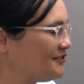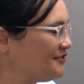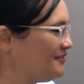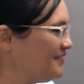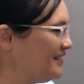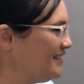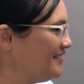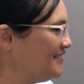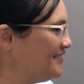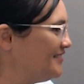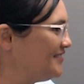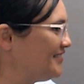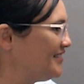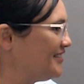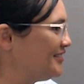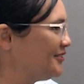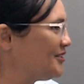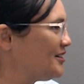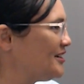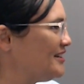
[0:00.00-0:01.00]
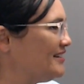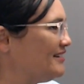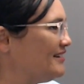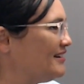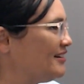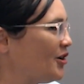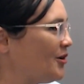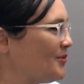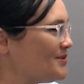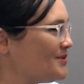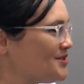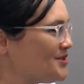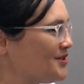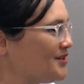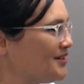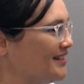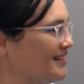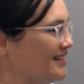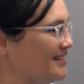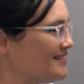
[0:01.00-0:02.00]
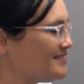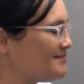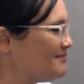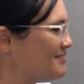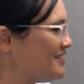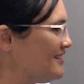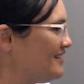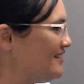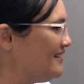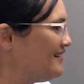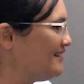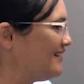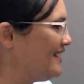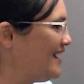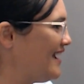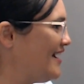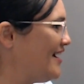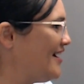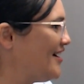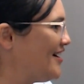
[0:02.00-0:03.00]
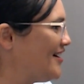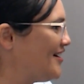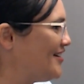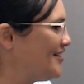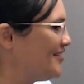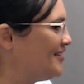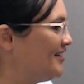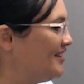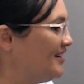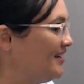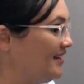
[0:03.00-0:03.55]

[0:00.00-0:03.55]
afield and looking at opportunities within our